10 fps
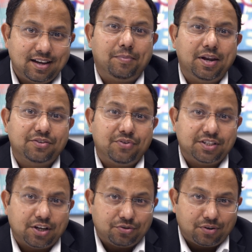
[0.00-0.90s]
please
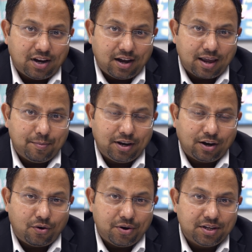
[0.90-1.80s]
reach out to Clark Heming
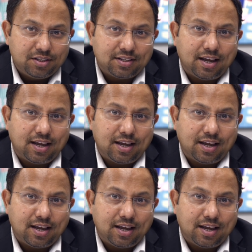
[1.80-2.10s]
Lawyers,